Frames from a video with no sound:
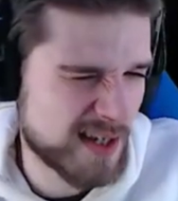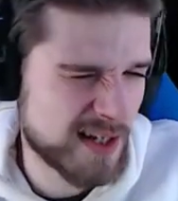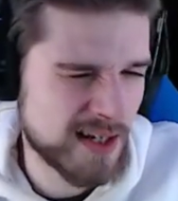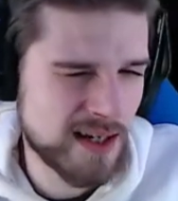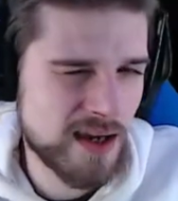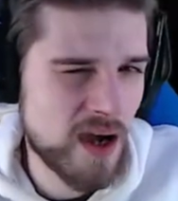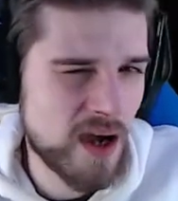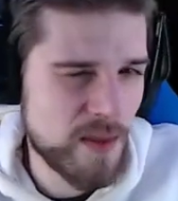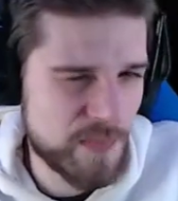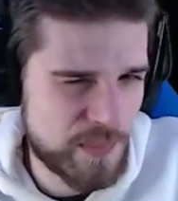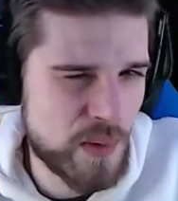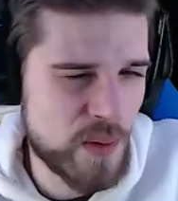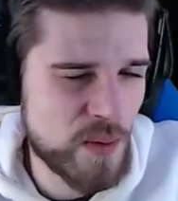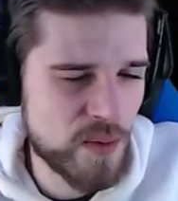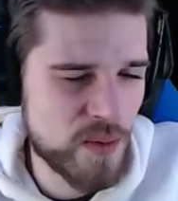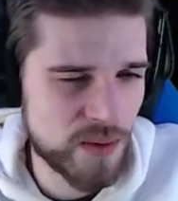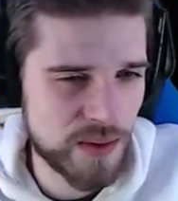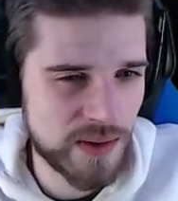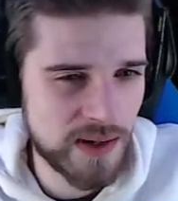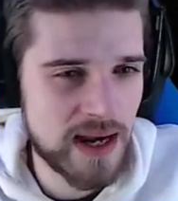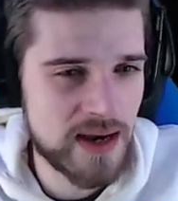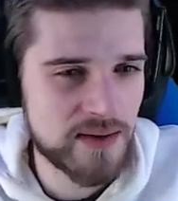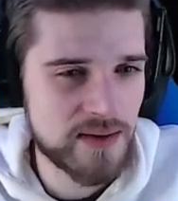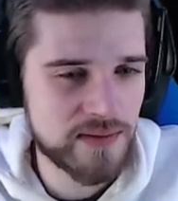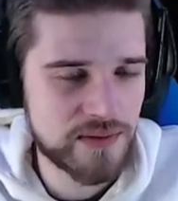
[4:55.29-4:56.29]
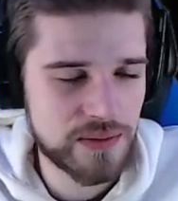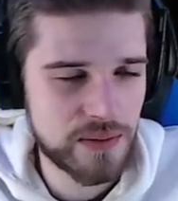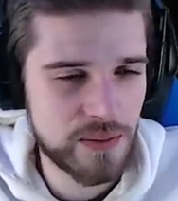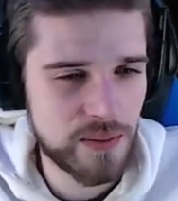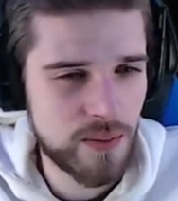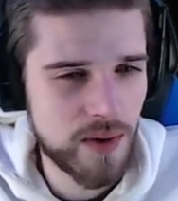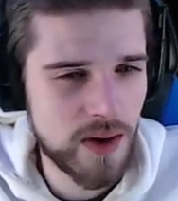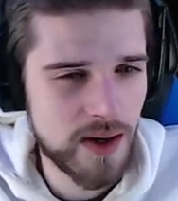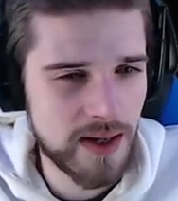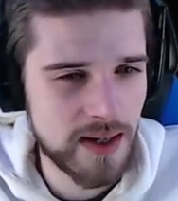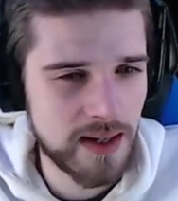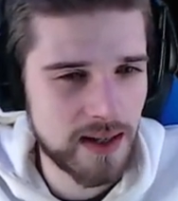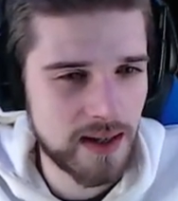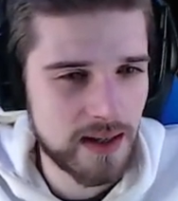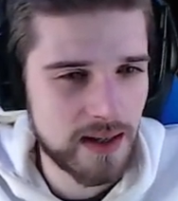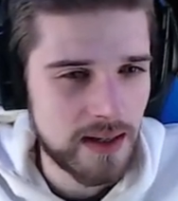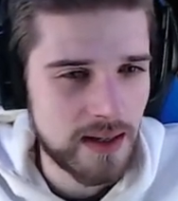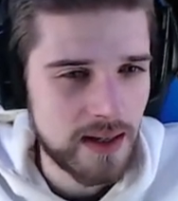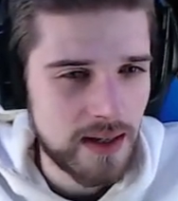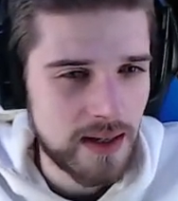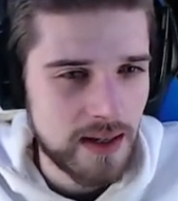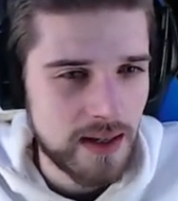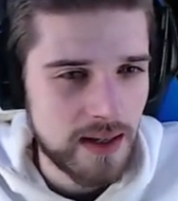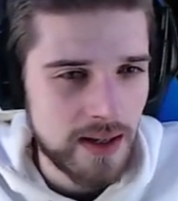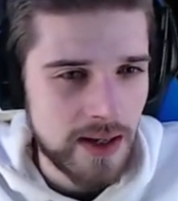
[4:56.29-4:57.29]
It got boring after a while,
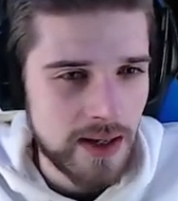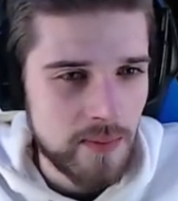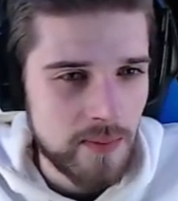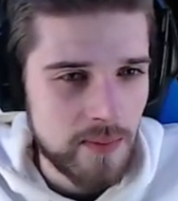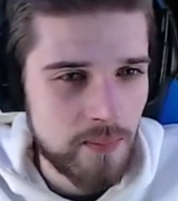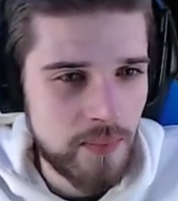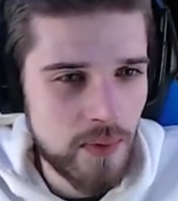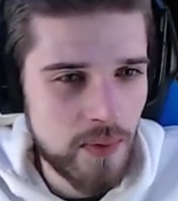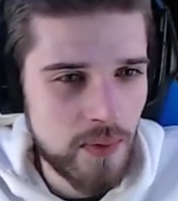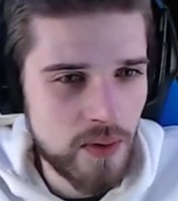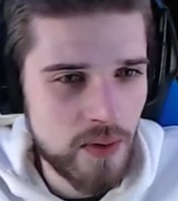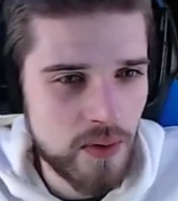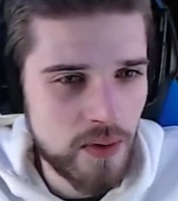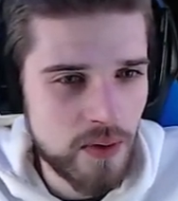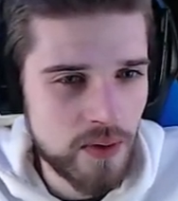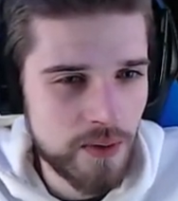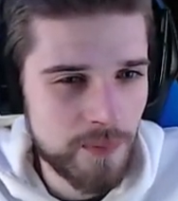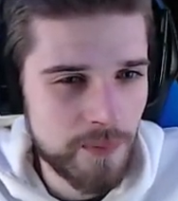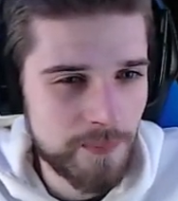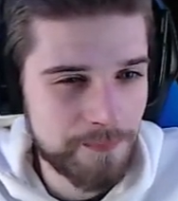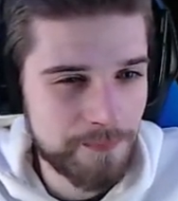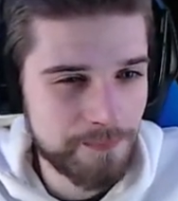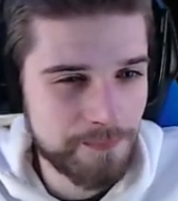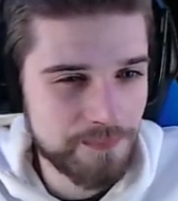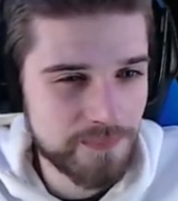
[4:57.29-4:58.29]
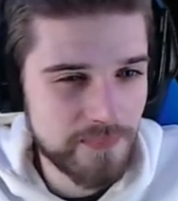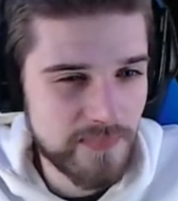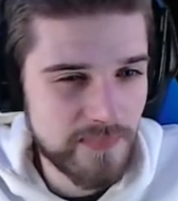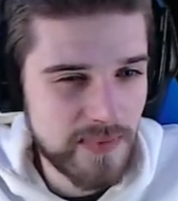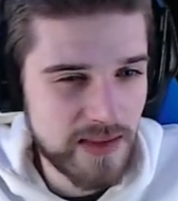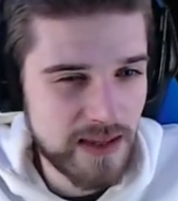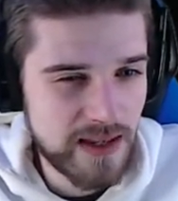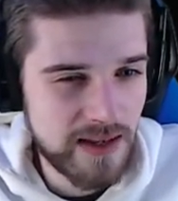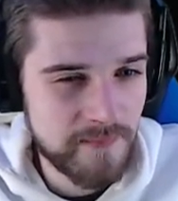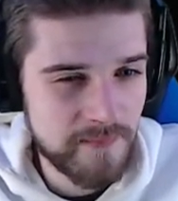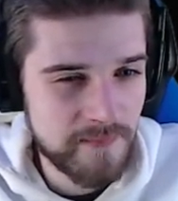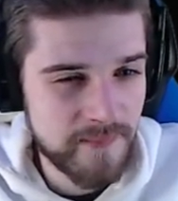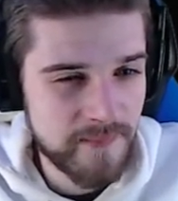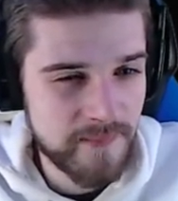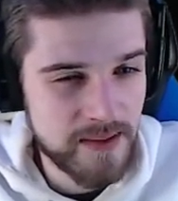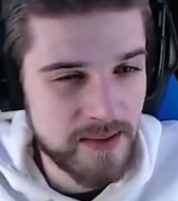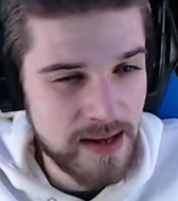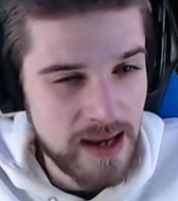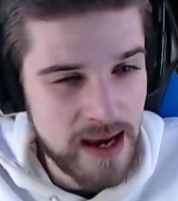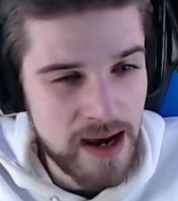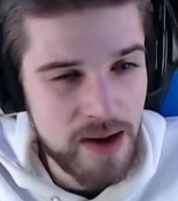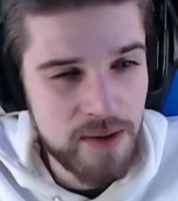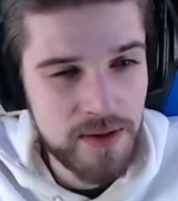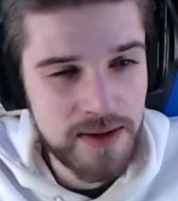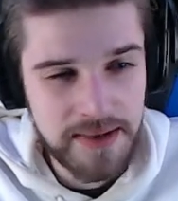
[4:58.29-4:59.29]
but for
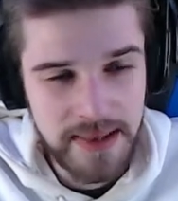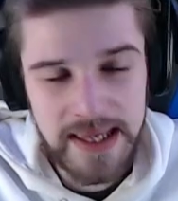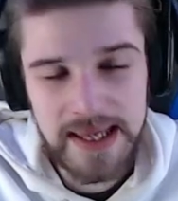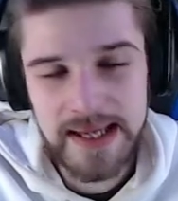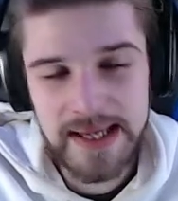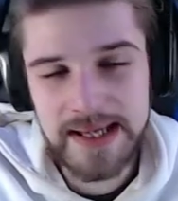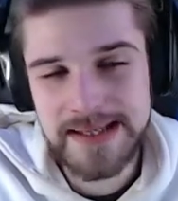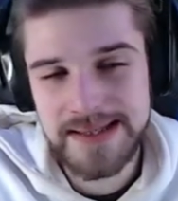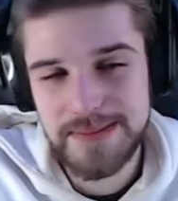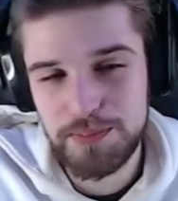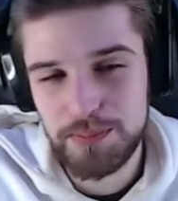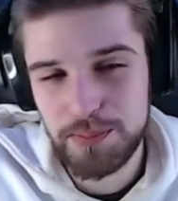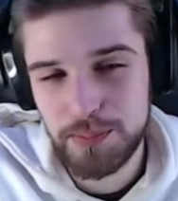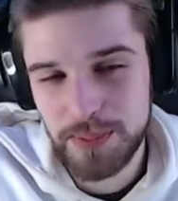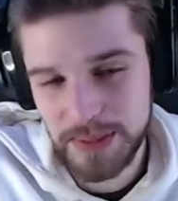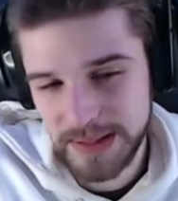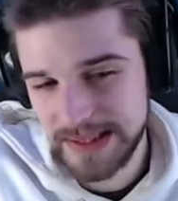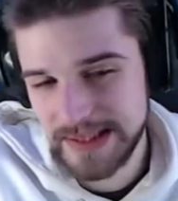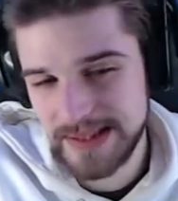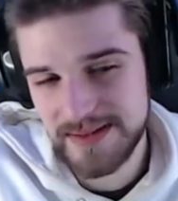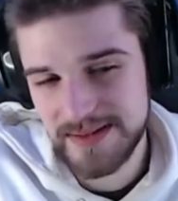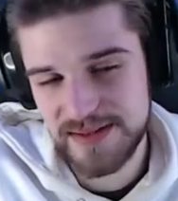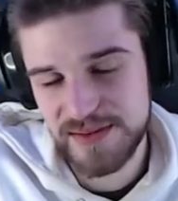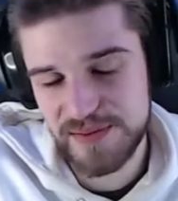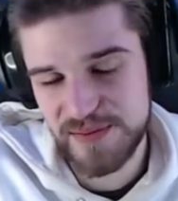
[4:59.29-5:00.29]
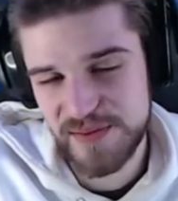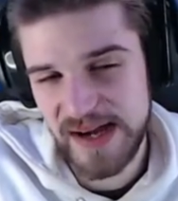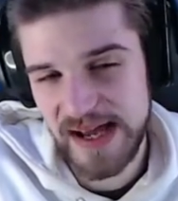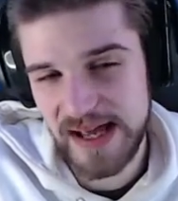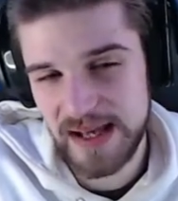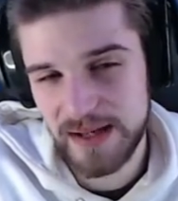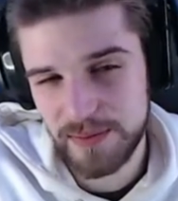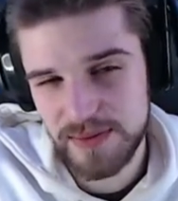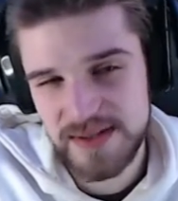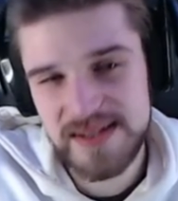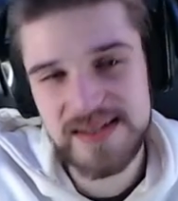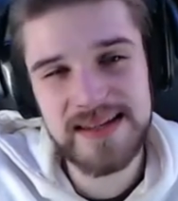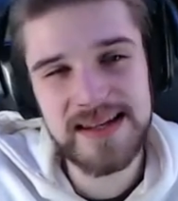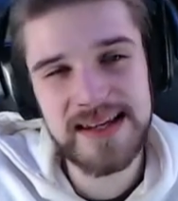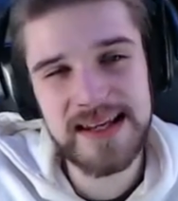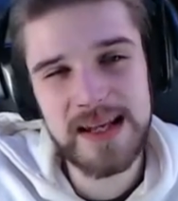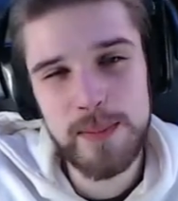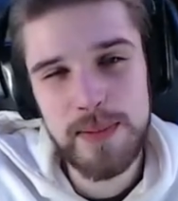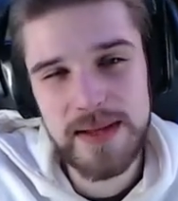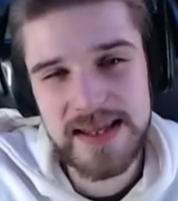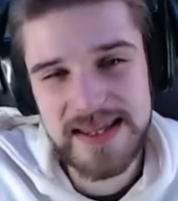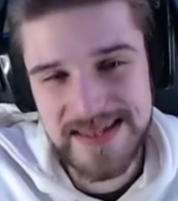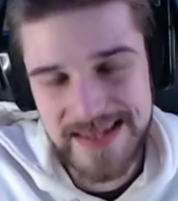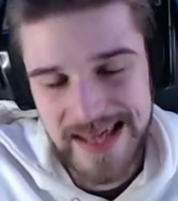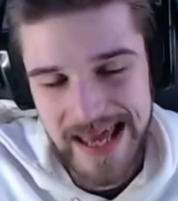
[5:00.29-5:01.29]
now, I think it's B as well, which is a little
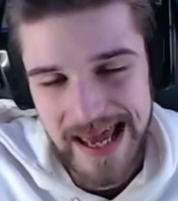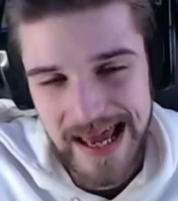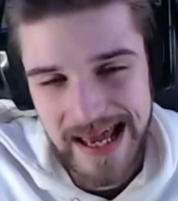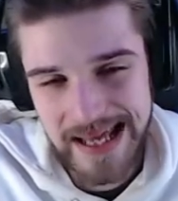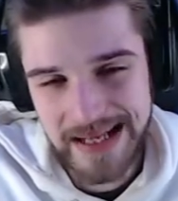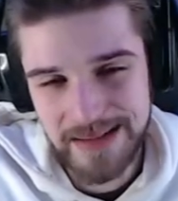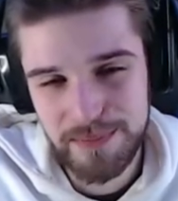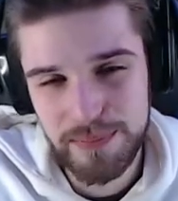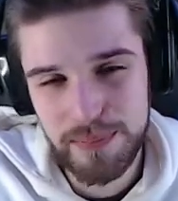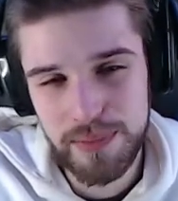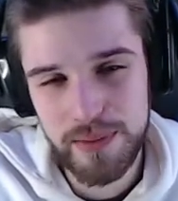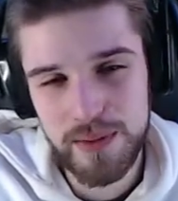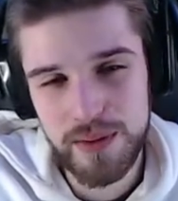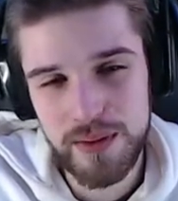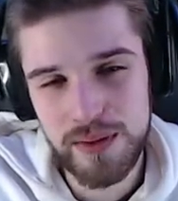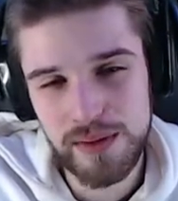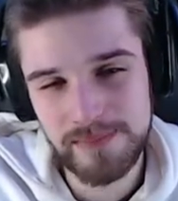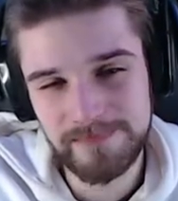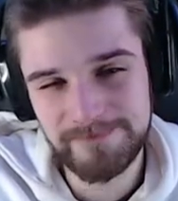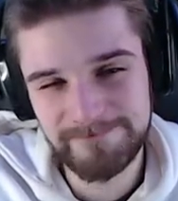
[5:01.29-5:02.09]
bit sad, but